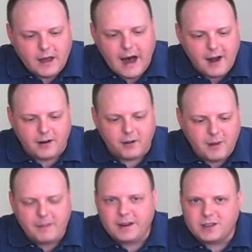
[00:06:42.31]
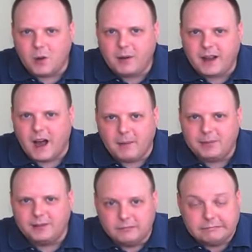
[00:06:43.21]
I don't know, maybe it's opening
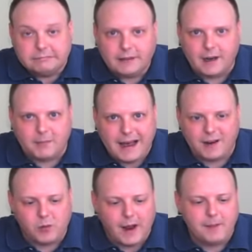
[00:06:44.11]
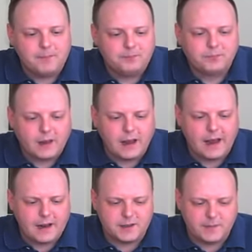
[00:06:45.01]
up in a bad way,
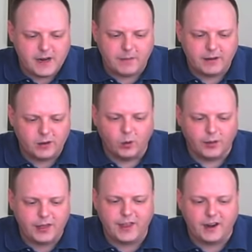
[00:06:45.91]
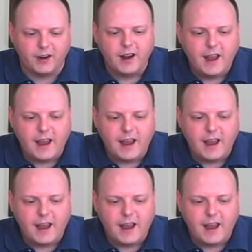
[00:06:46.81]
and it's becoming a little thinner.